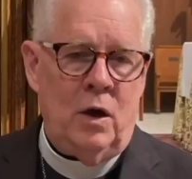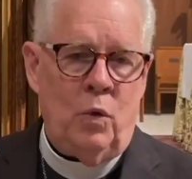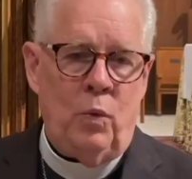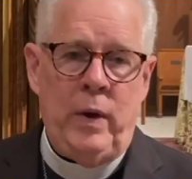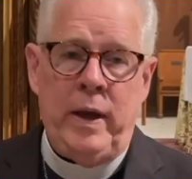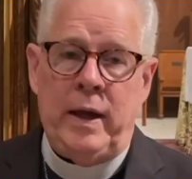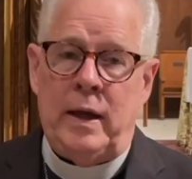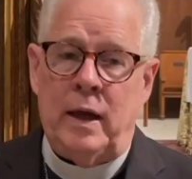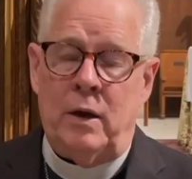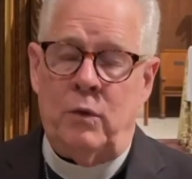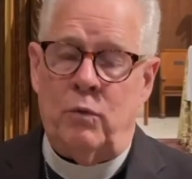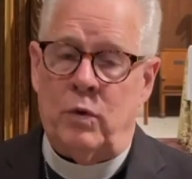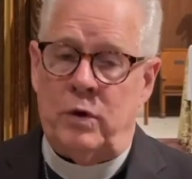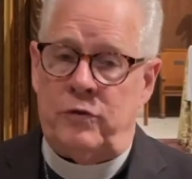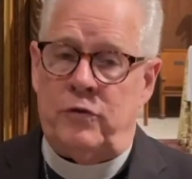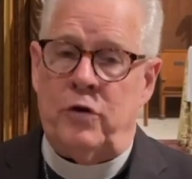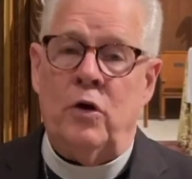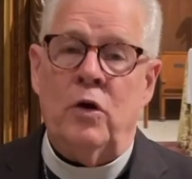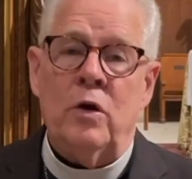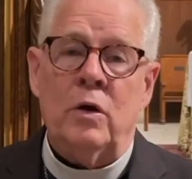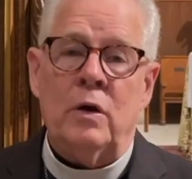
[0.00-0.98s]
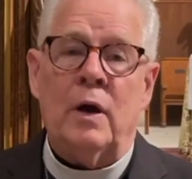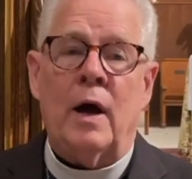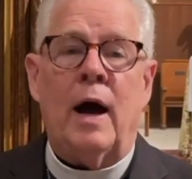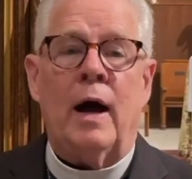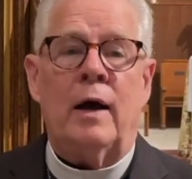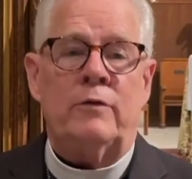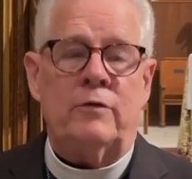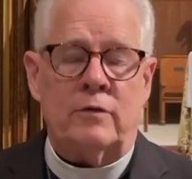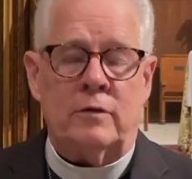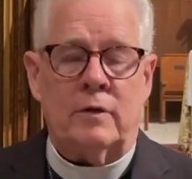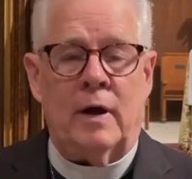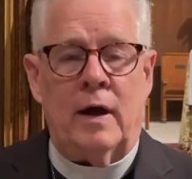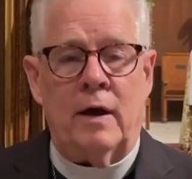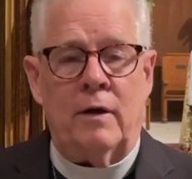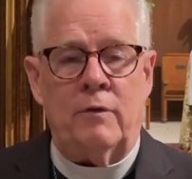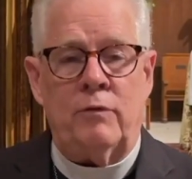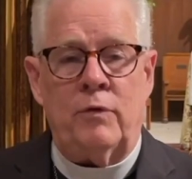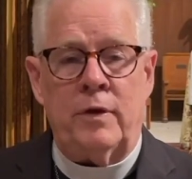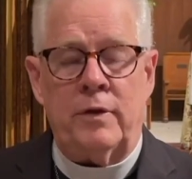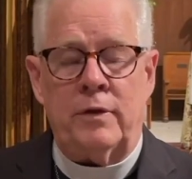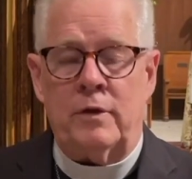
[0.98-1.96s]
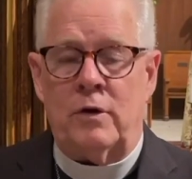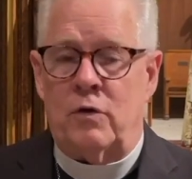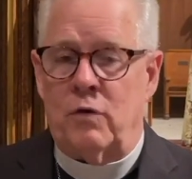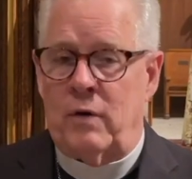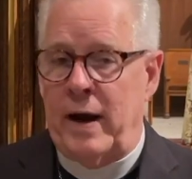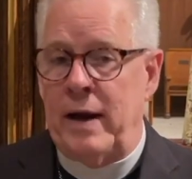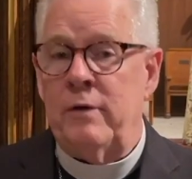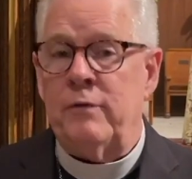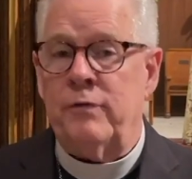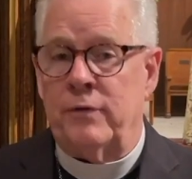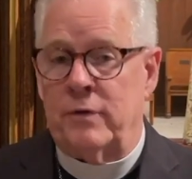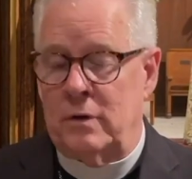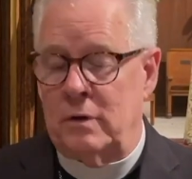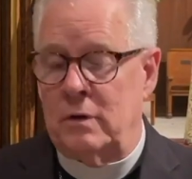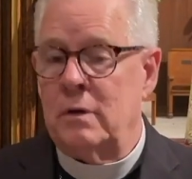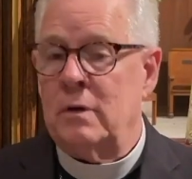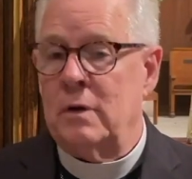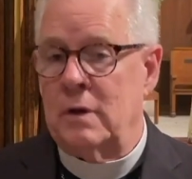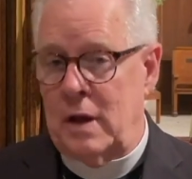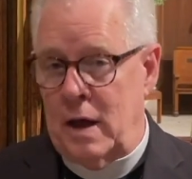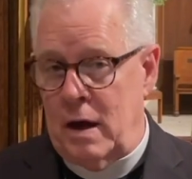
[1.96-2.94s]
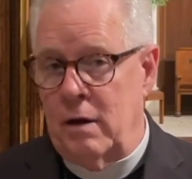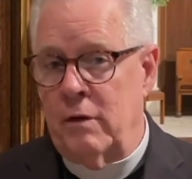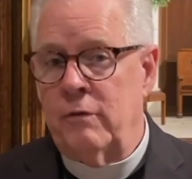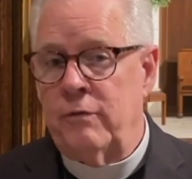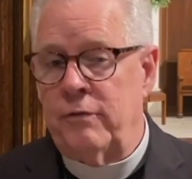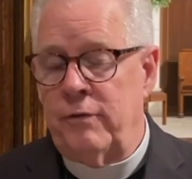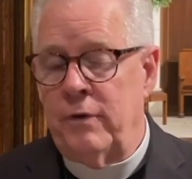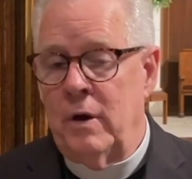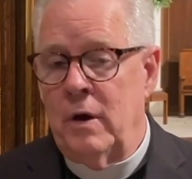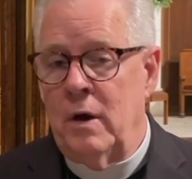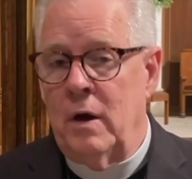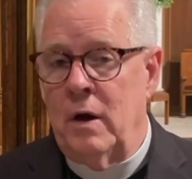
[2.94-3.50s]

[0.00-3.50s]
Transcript: We can return God's love with grateful love,